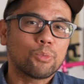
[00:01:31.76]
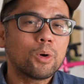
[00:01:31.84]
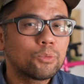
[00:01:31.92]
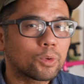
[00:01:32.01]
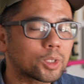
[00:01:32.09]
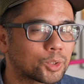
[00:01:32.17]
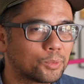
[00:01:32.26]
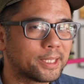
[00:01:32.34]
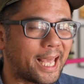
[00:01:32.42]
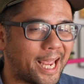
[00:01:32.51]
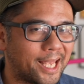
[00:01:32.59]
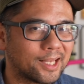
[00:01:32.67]
won't work
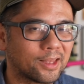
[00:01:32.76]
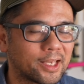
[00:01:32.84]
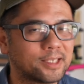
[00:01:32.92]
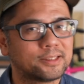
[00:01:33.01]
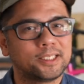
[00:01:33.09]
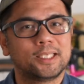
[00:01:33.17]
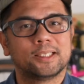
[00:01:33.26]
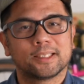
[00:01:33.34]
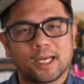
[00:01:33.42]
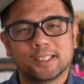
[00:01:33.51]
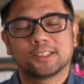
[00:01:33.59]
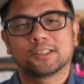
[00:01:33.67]
with a legacy
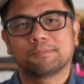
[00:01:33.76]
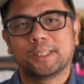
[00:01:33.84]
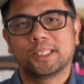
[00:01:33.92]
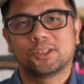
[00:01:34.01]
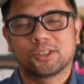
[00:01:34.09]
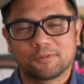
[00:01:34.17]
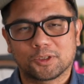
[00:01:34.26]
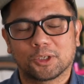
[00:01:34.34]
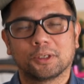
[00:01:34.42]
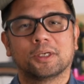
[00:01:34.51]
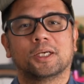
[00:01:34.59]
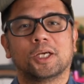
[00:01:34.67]
nine speed
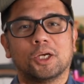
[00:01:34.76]
shifter,